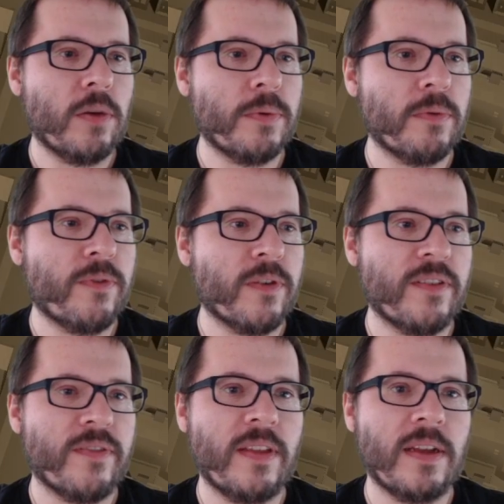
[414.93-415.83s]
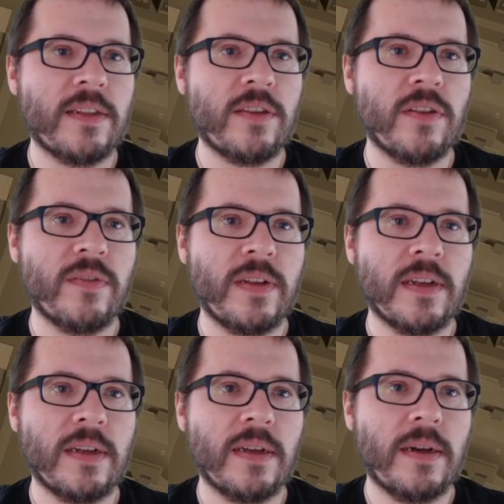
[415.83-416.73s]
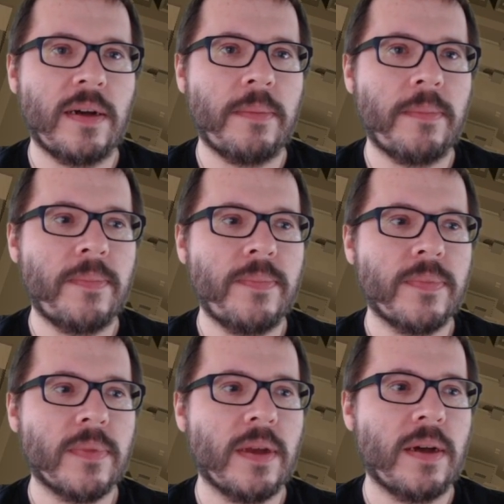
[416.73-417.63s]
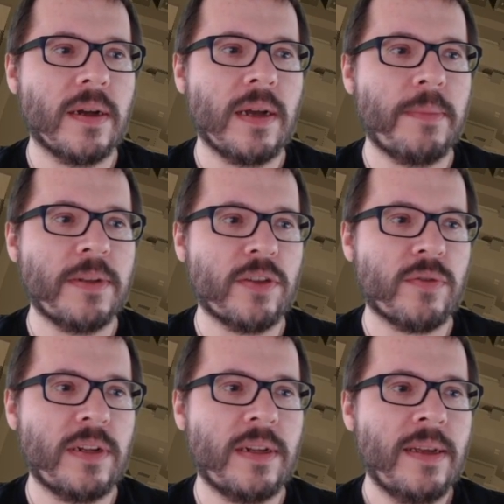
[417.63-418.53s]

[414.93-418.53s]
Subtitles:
you'll forgive that sort of like combat screen.